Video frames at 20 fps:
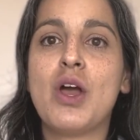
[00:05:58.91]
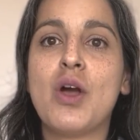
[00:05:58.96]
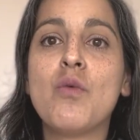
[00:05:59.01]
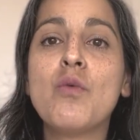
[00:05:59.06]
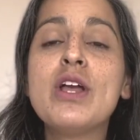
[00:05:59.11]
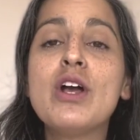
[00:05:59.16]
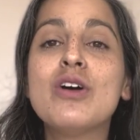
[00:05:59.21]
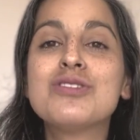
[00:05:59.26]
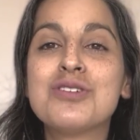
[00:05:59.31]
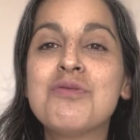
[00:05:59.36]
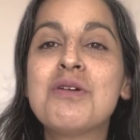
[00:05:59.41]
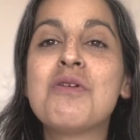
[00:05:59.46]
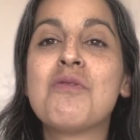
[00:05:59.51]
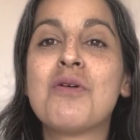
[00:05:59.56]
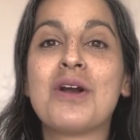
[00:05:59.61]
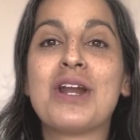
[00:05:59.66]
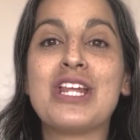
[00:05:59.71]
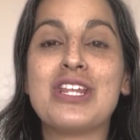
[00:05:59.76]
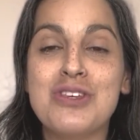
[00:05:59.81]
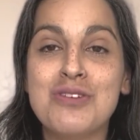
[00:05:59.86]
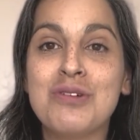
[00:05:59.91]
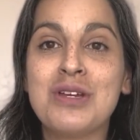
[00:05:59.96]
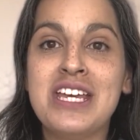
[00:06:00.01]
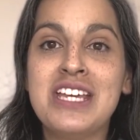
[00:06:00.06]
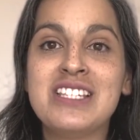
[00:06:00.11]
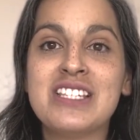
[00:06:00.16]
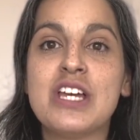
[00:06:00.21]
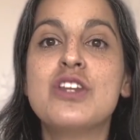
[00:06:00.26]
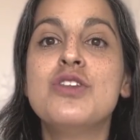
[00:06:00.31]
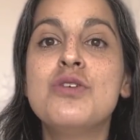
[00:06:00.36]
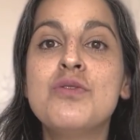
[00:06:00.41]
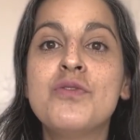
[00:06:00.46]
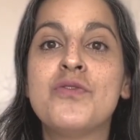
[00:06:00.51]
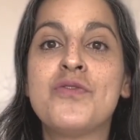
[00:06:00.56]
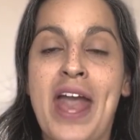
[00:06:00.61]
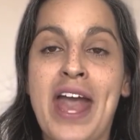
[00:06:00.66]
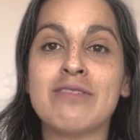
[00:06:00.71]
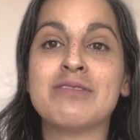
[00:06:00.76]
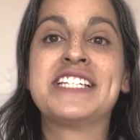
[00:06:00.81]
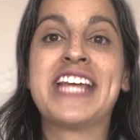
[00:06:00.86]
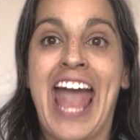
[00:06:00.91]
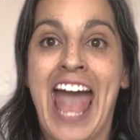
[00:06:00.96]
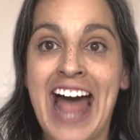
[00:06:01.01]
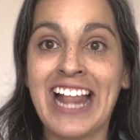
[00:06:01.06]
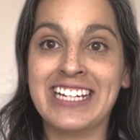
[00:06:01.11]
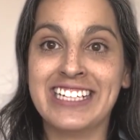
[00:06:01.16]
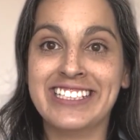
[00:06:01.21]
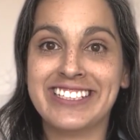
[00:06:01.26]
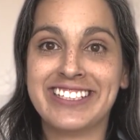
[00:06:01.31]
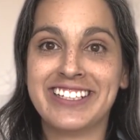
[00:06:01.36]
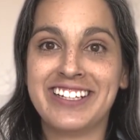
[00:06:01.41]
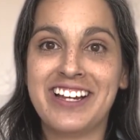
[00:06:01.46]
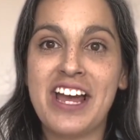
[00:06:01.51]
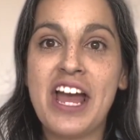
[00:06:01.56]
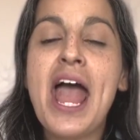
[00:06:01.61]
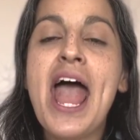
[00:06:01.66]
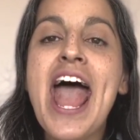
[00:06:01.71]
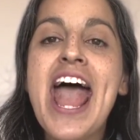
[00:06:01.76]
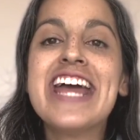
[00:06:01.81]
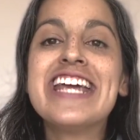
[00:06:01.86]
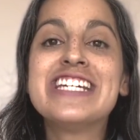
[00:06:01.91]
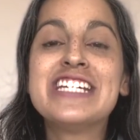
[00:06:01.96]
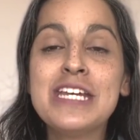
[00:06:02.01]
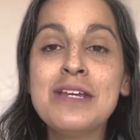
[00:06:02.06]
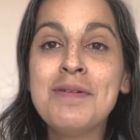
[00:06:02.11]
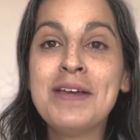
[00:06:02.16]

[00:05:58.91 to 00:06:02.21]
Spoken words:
We also rewarded Yuki's newfound talent. She